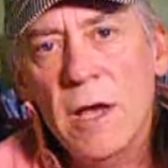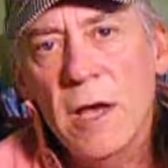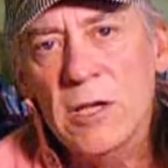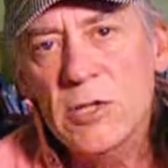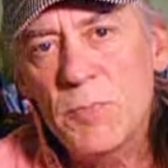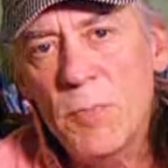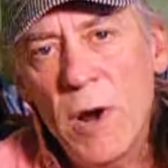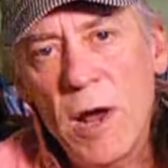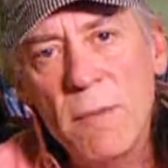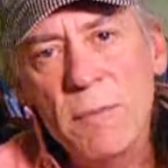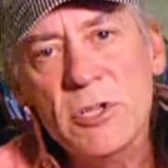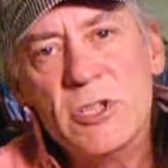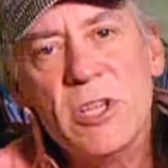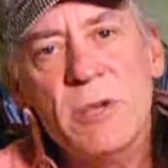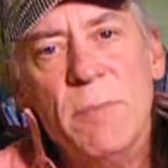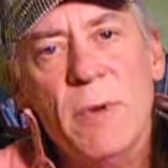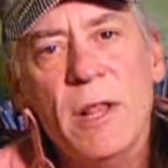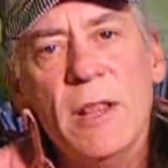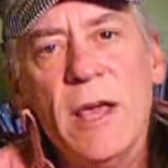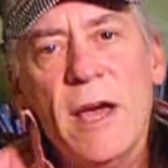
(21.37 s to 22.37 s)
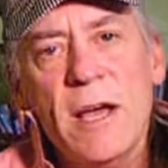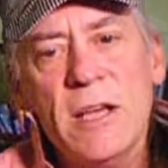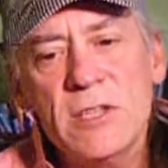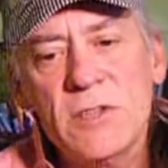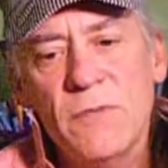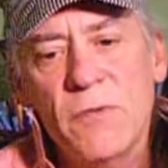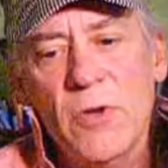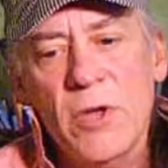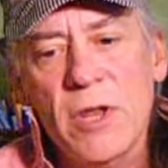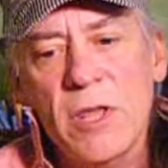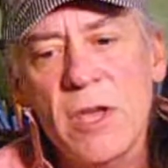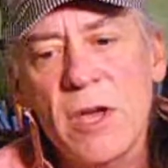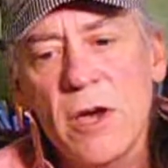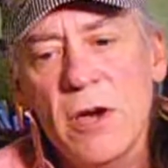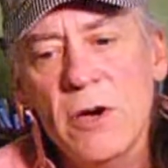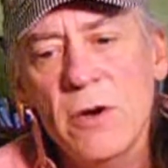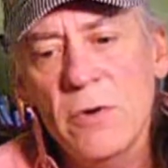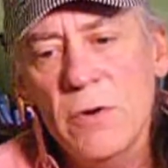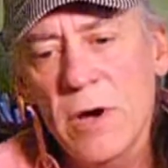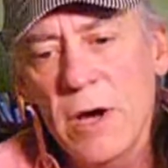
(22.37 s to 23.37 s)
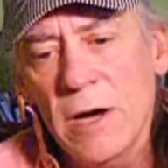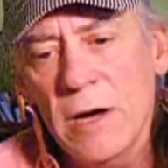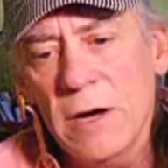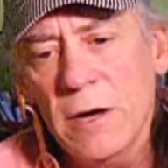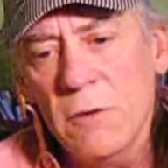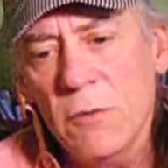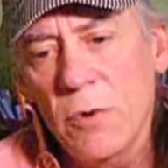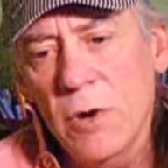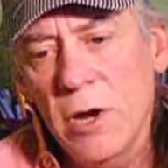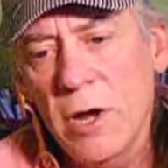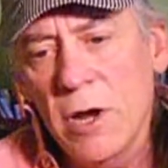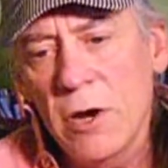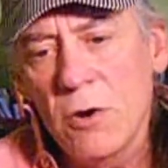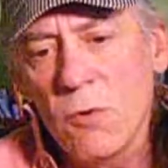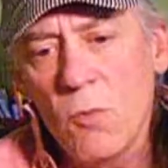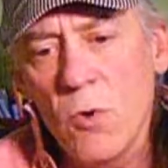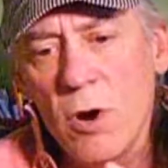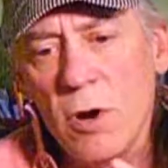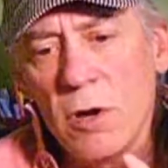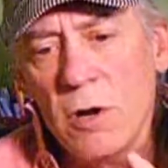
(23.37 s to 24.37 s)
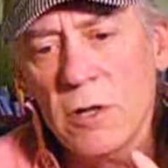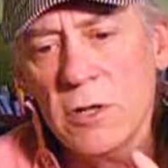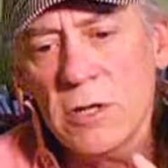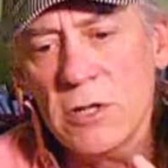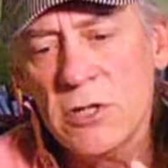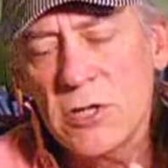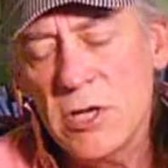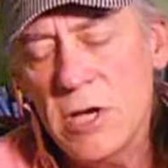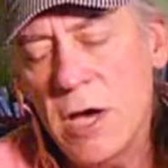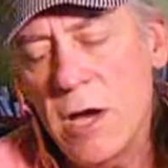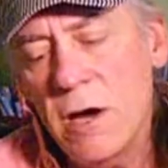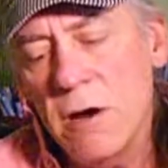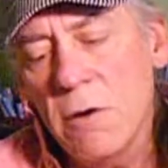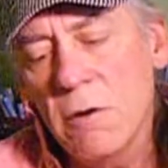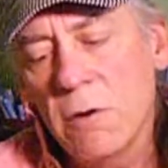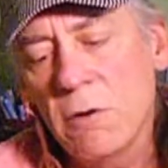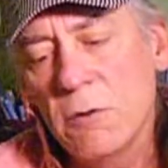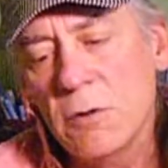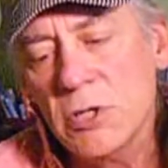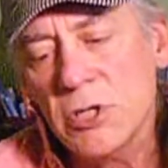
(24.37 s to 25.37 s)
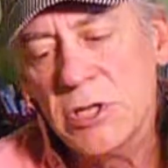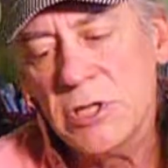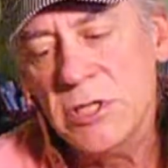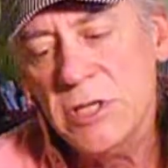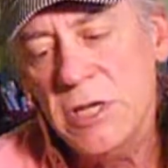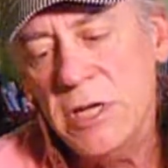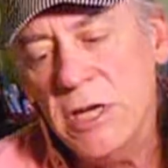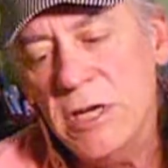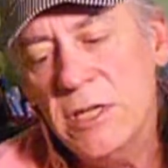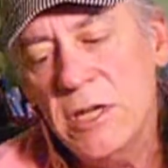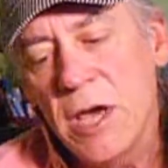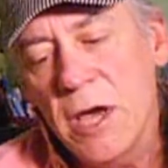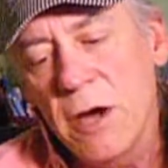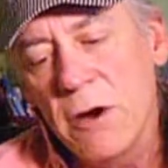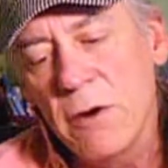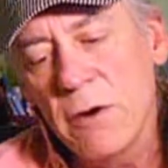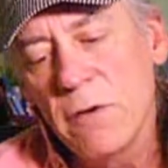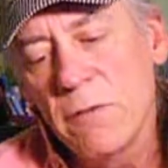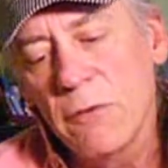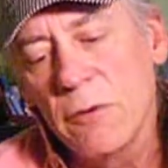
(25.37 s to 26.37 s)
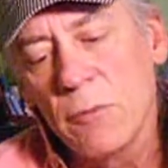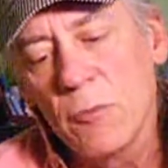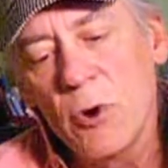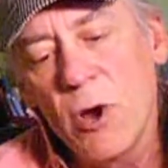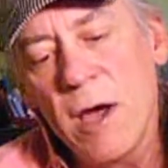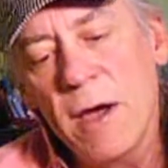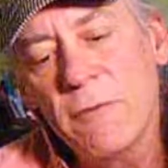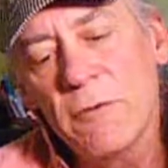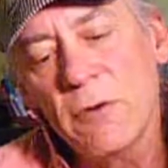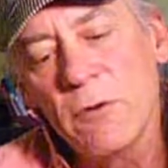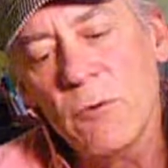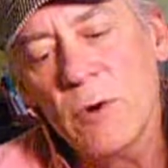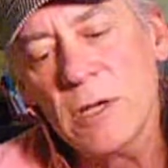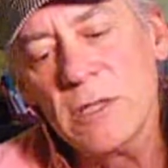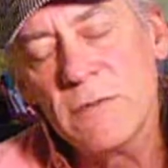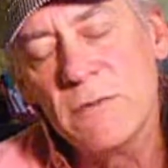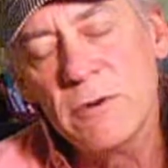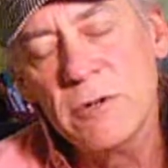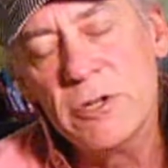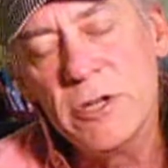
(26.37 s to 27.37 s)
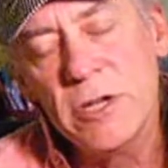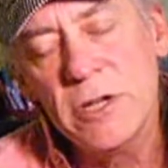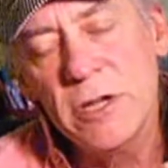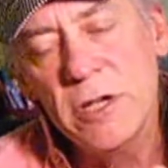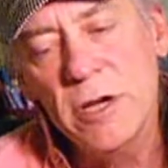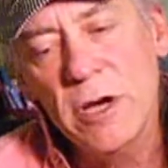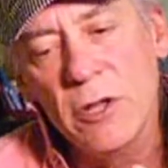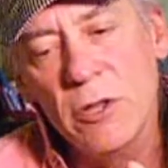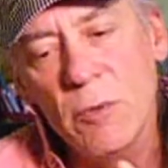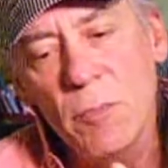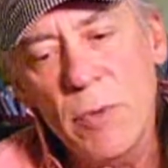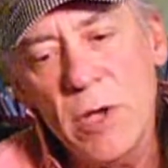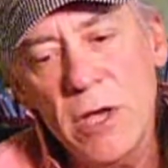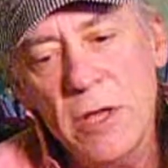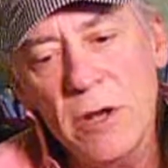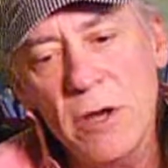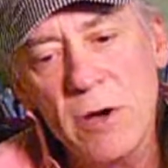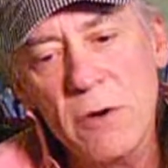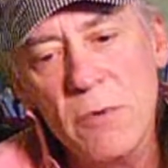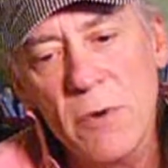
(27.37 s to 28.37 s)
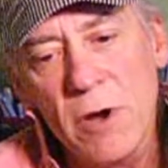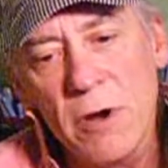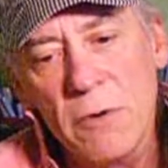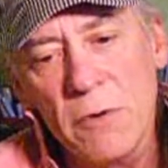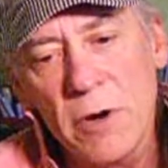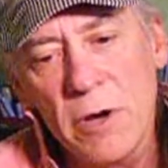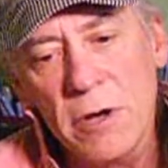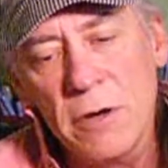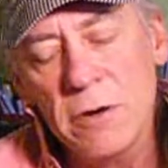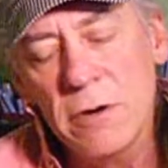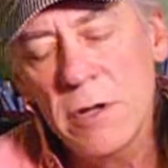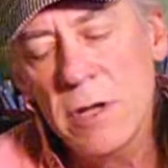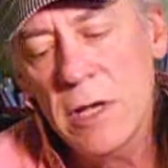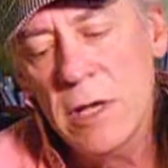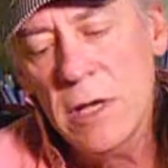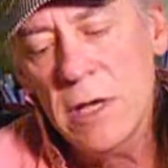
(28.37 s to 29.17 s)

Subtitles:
As promised in my last video, we're here to work on this tower, which is D Tower from Grafton, West Virginia on the B&O Railroad.